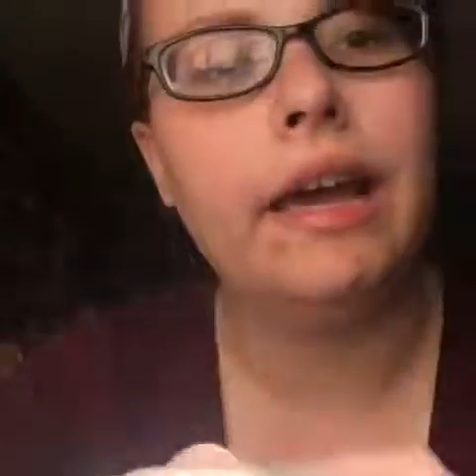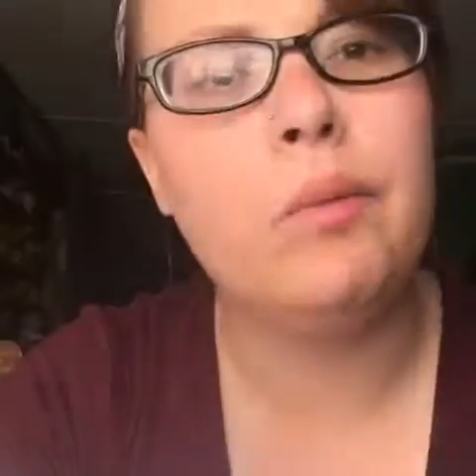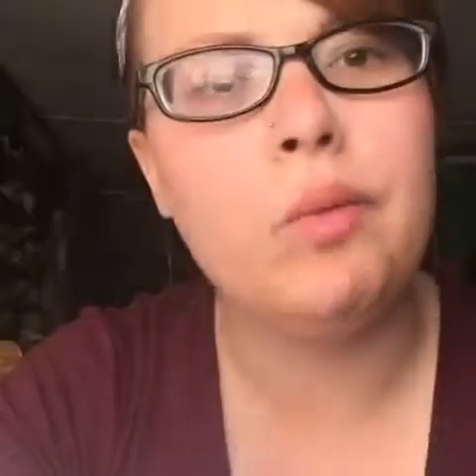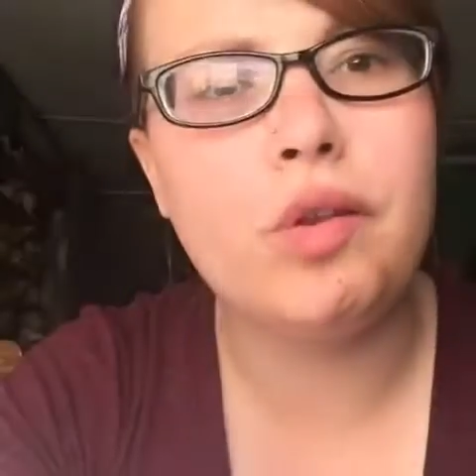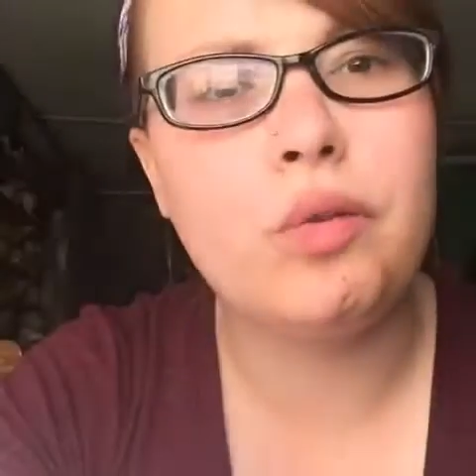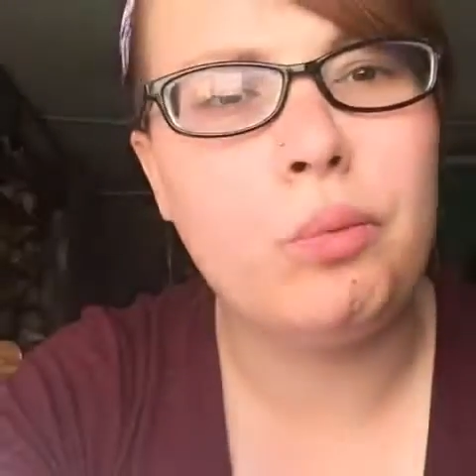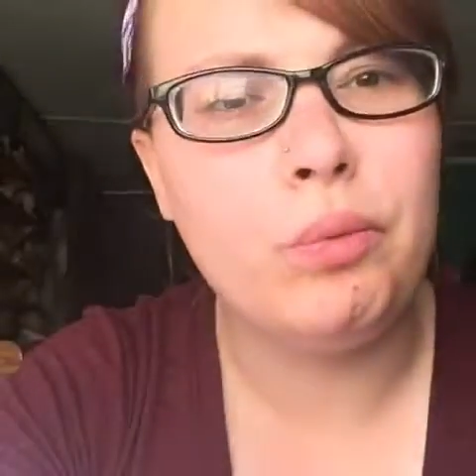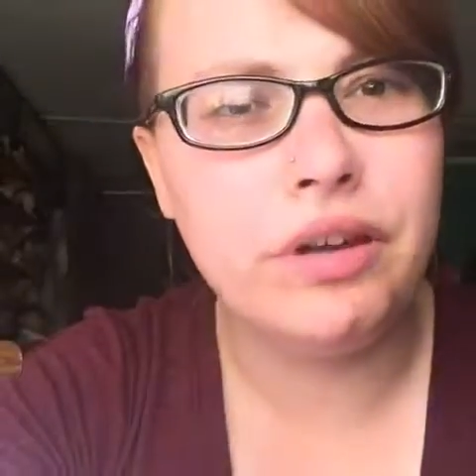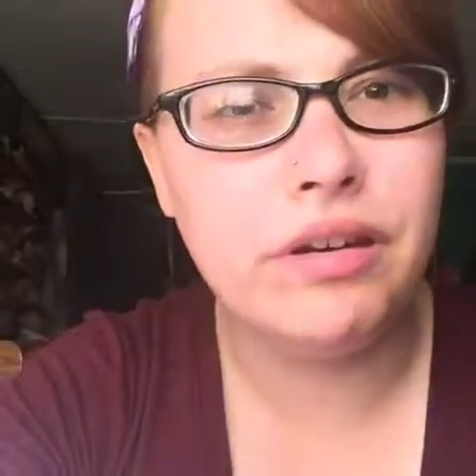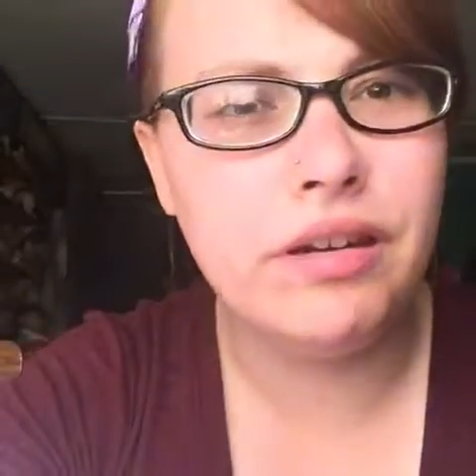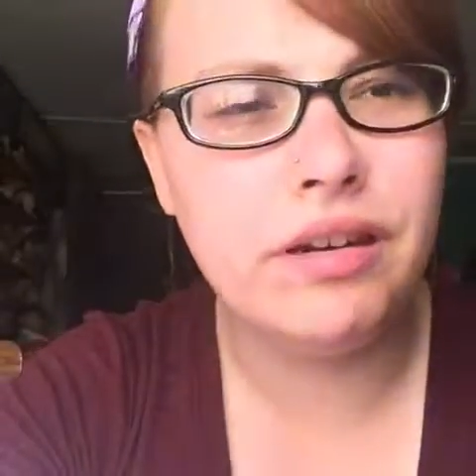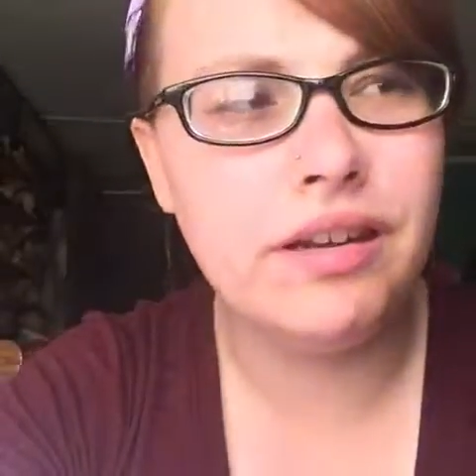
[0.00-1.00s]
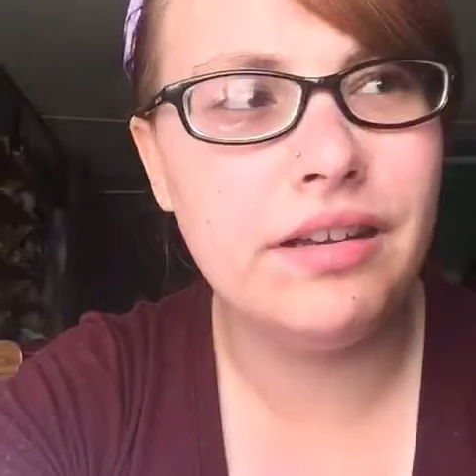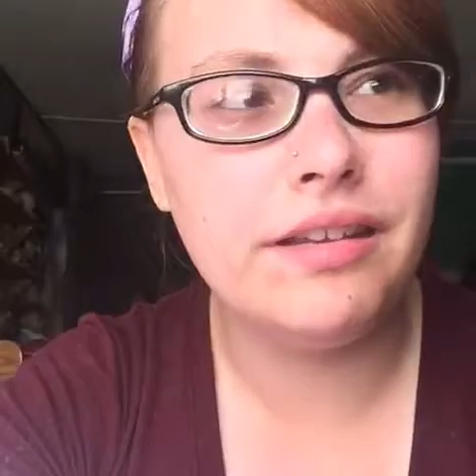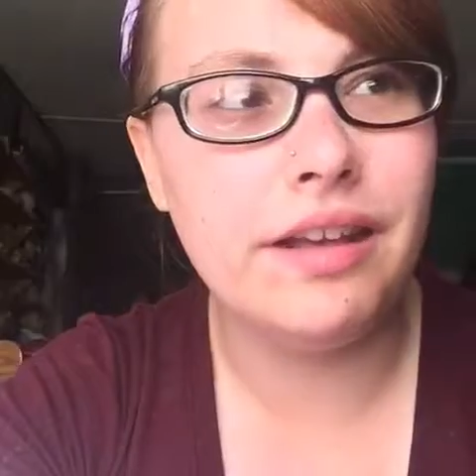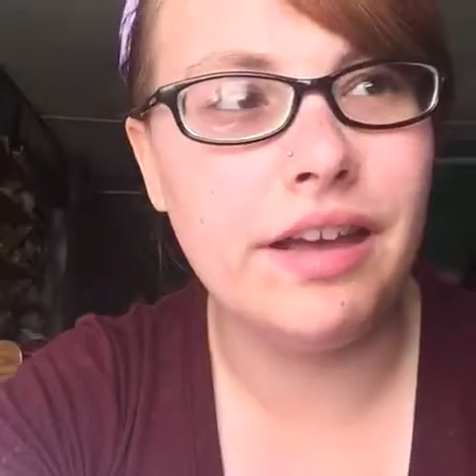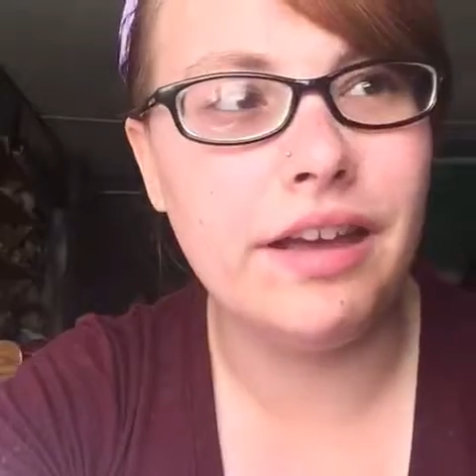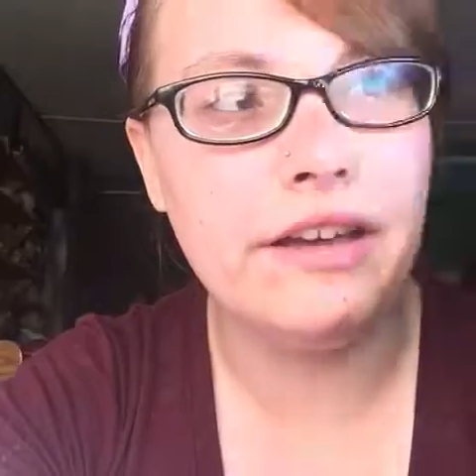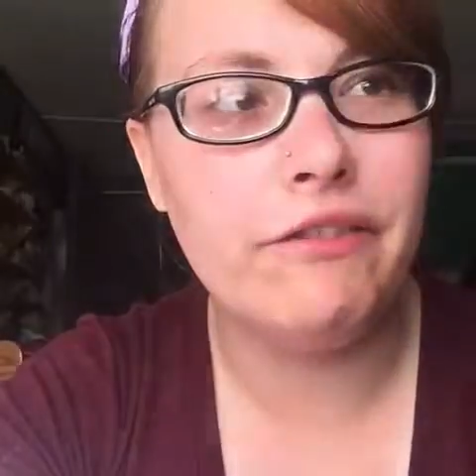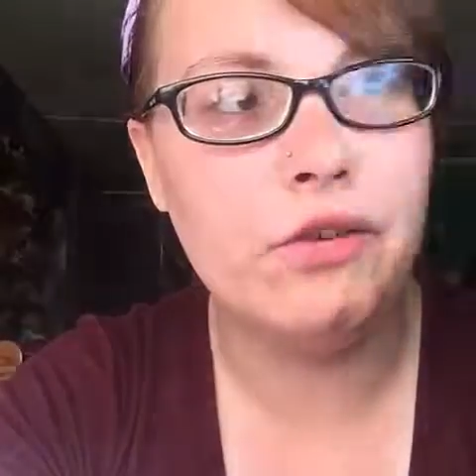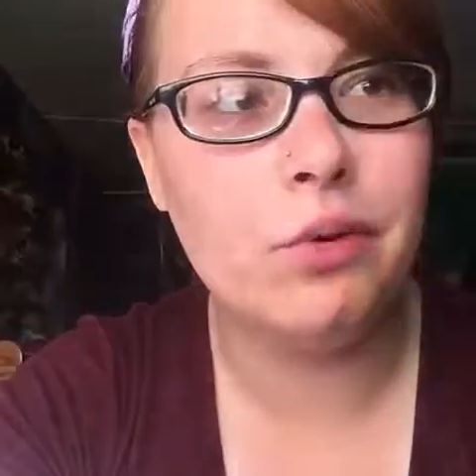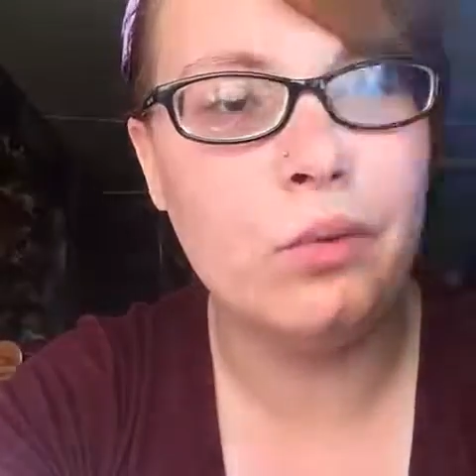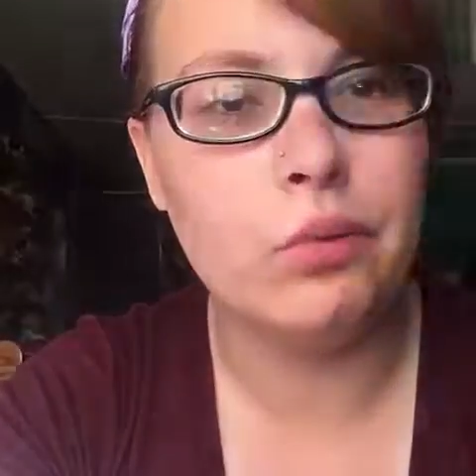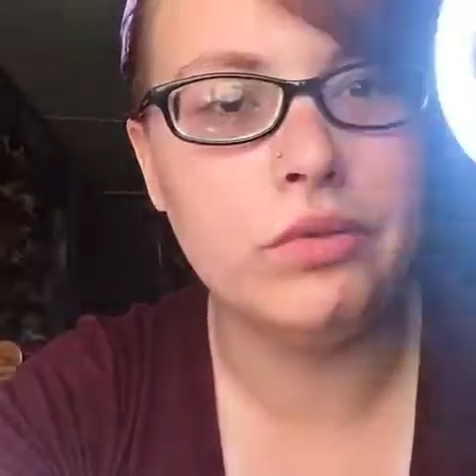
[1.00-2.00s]
And what's weird is that if
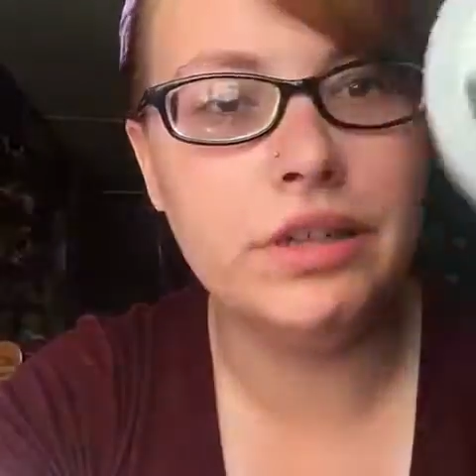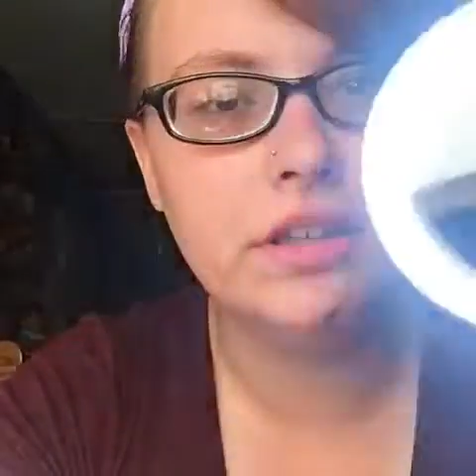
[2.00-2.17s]
you hold